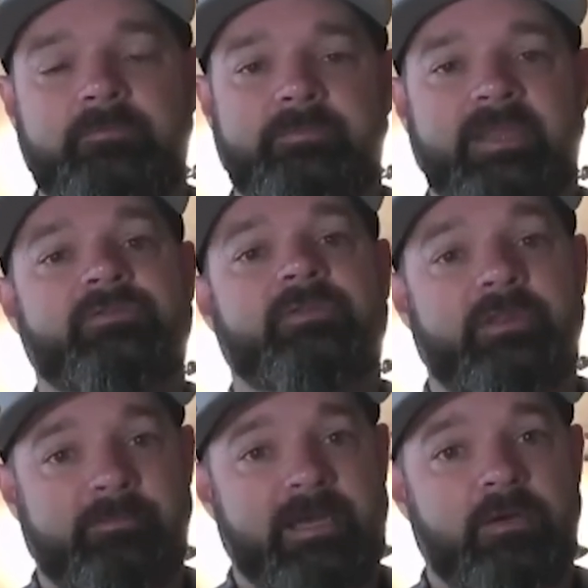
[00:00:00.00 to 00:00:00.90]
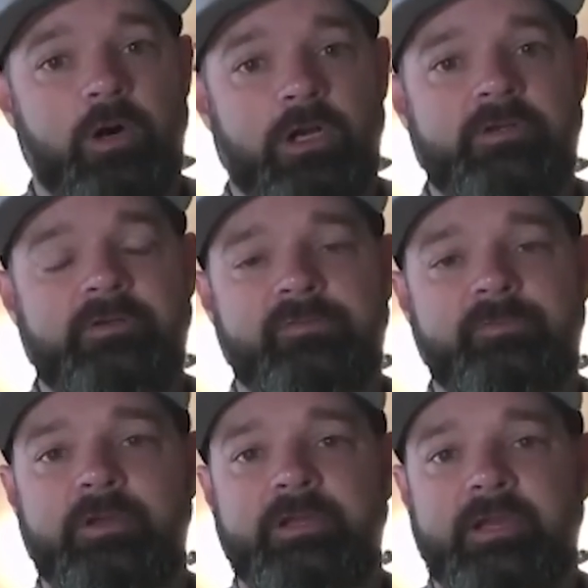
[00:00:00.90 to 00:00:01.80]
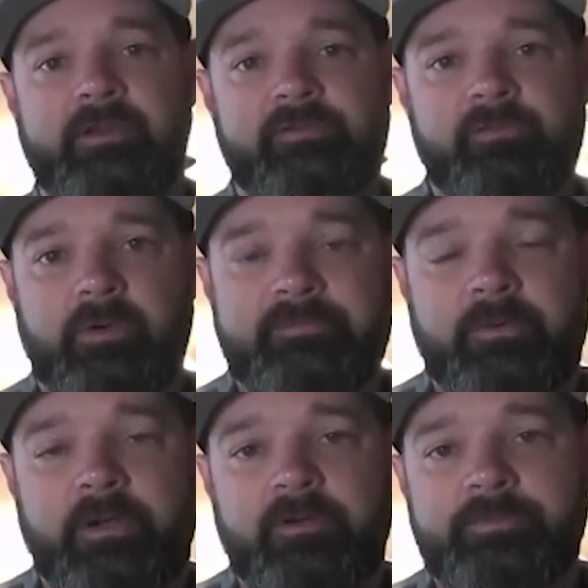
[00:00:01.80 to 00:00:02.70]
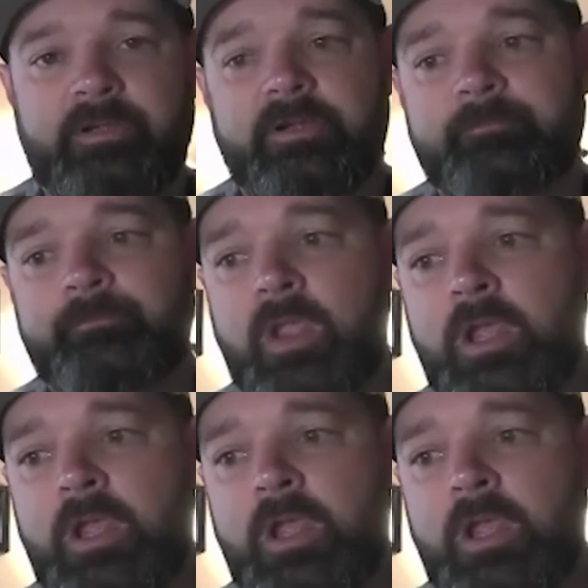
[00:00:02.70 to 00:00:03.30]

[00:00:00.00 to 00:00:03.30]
based on the amount of water he was putting in a 24-hour period.